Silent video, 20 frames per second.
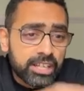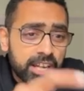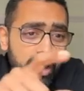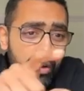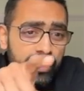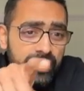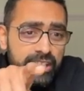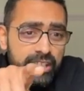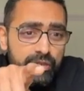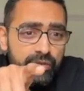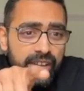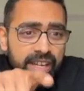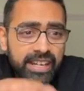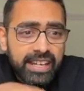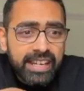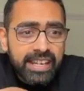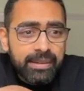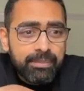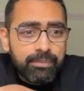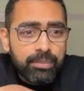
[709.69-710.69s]
Now, it is
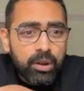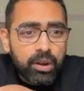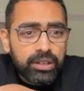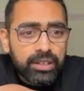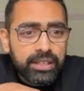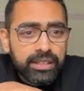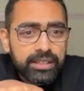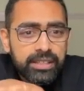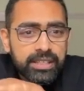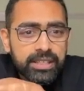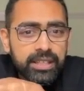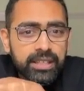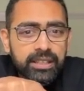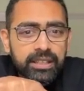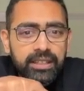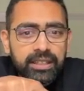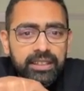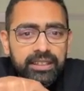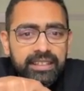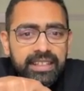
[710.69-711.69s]
very important
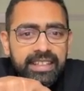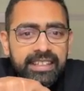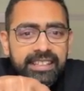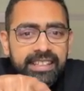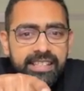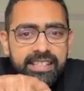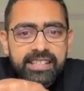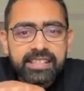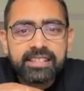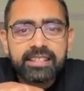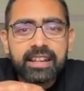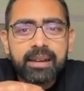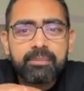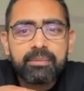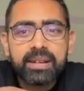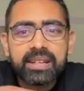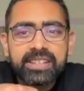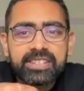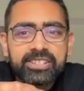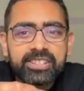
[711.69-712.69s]
that this
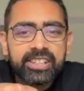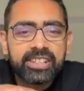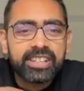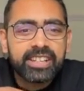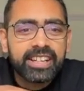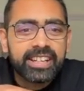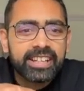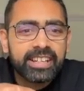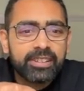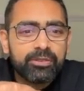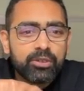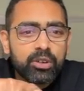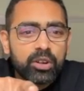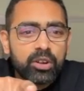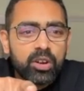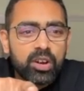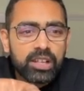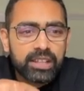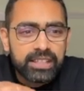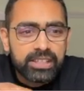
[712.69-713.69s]
number is generated for
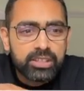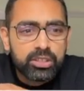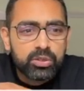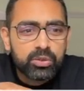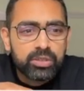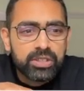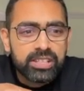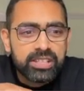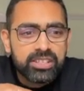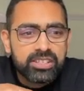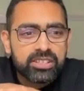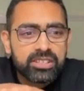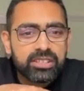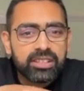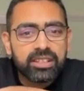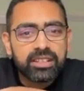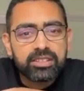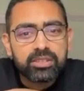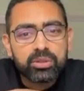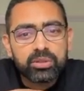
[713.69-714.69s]
all the students,
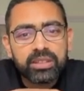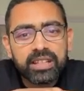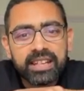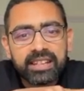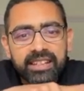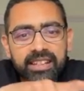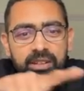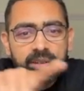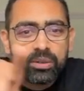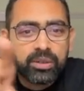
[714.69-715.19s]
so that